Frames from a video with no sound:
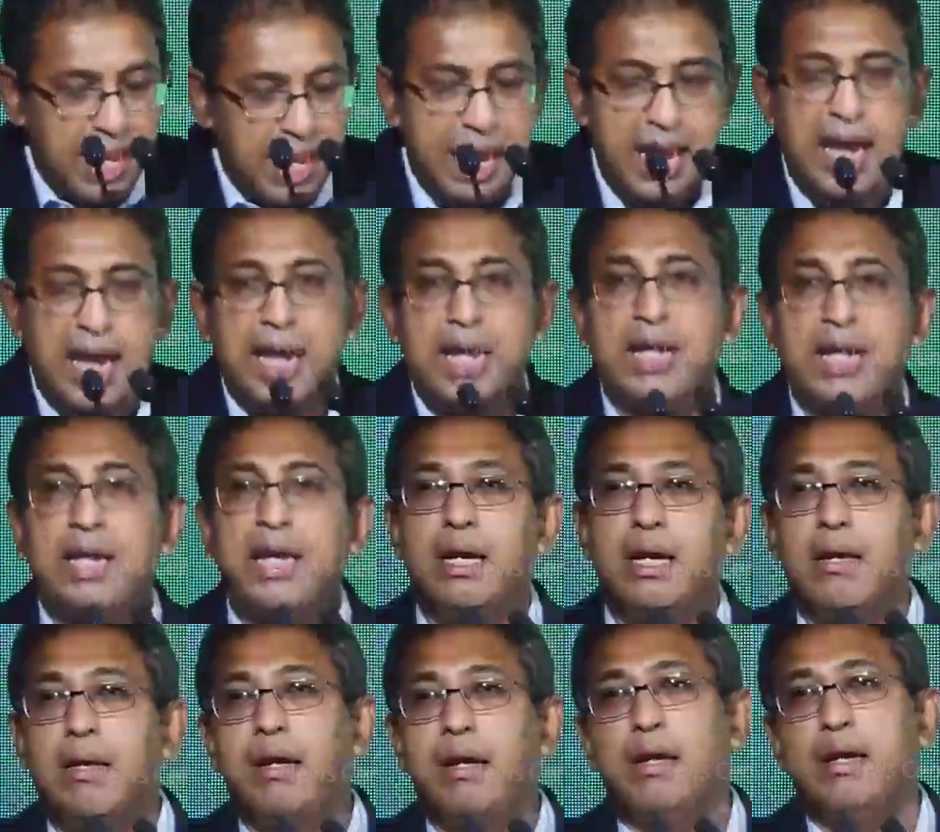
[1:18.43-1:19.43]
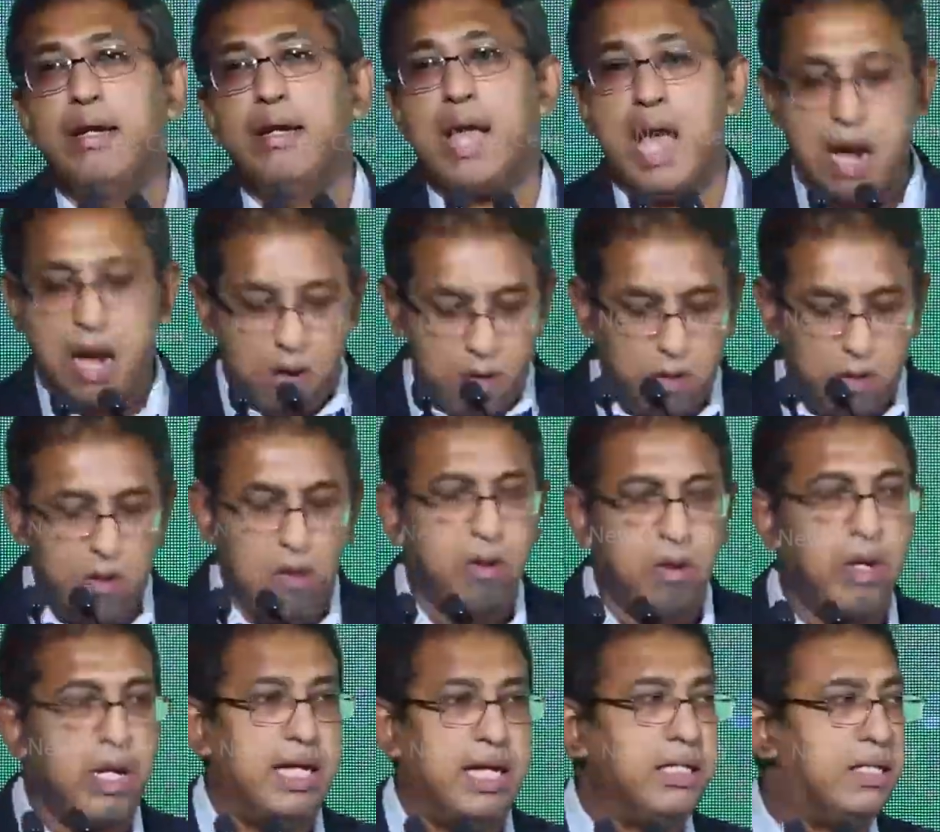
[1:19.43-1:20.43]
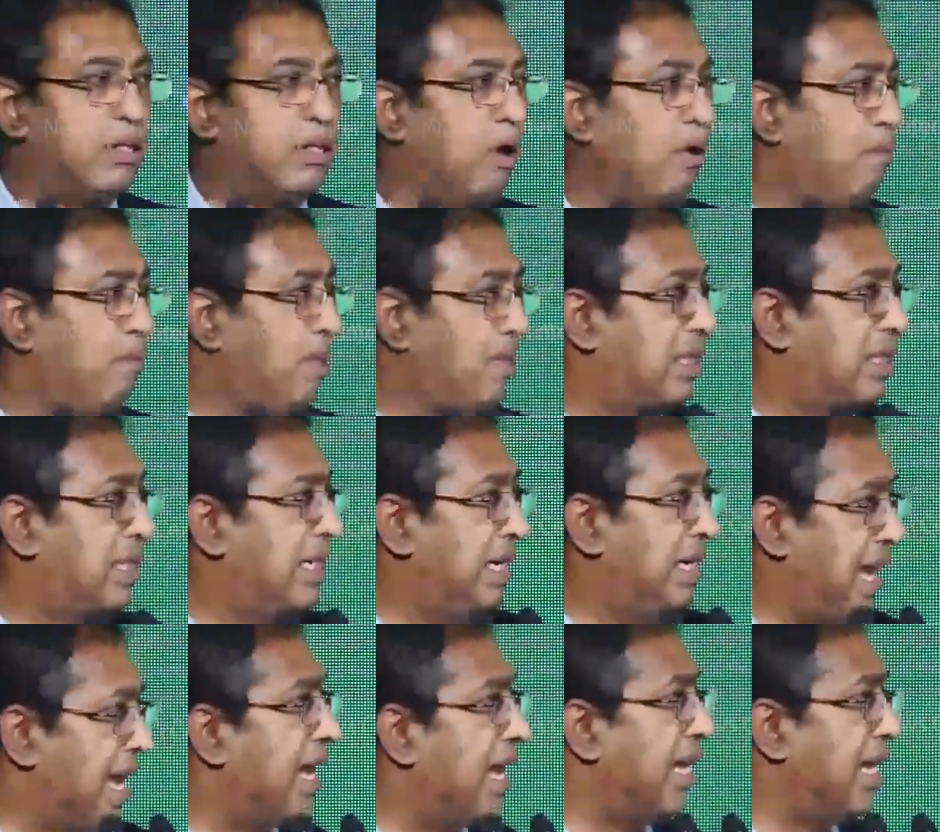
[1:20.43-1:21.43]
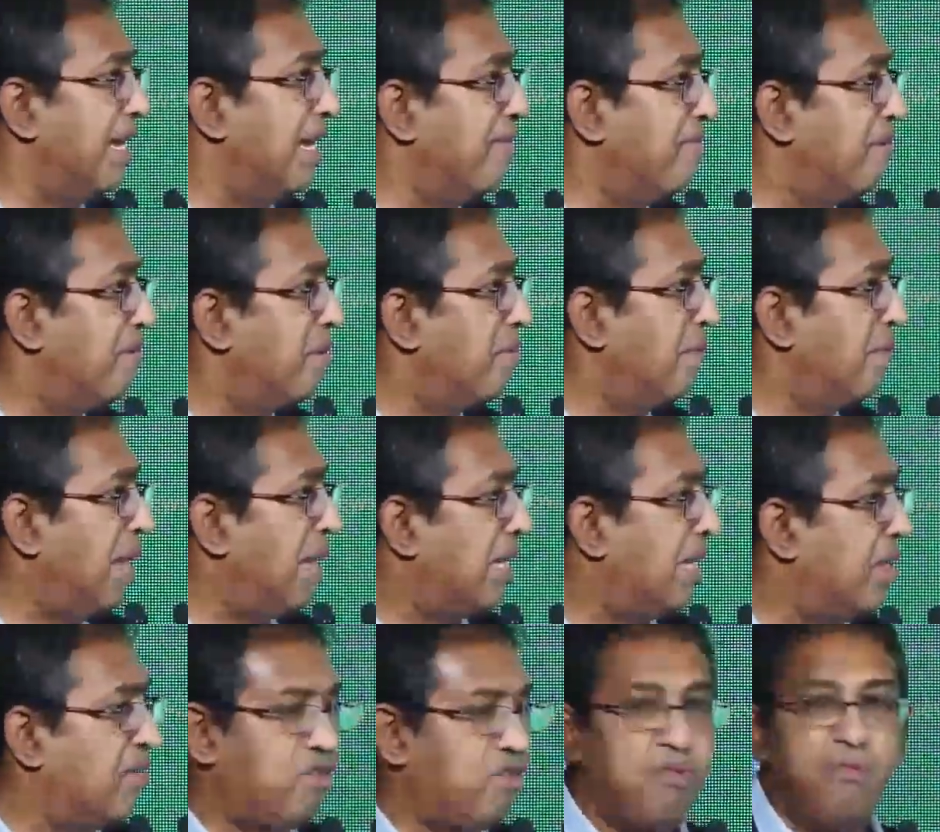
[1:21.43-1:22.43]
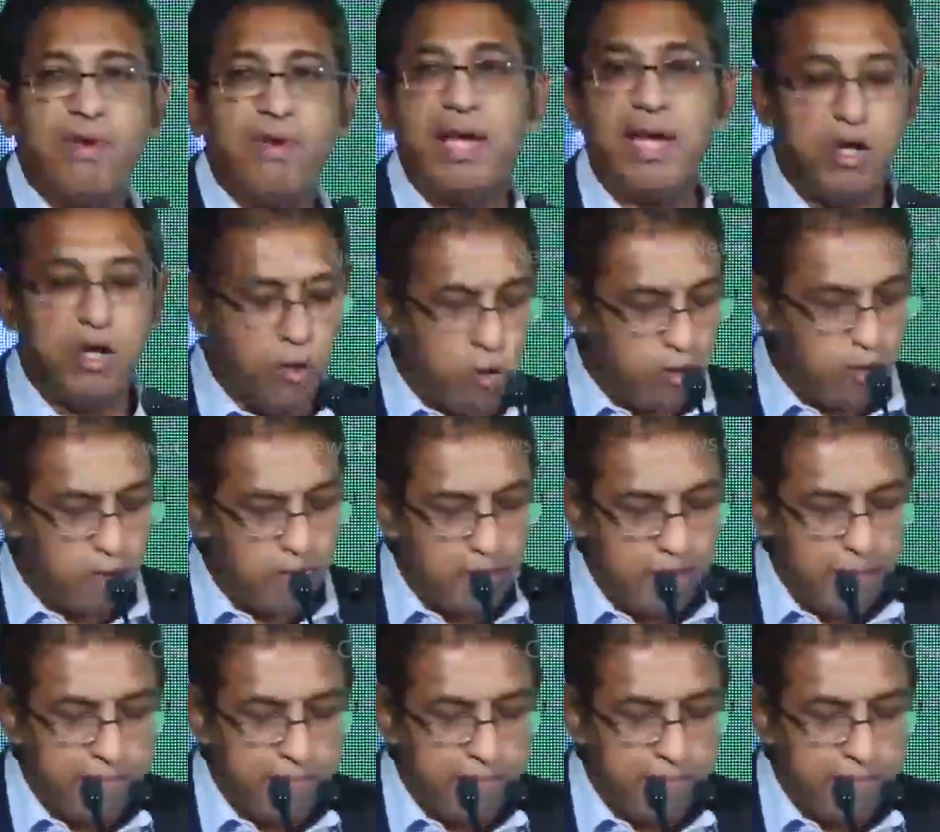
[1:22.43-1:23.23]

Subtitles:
And now it's obviously negative, but it's very low.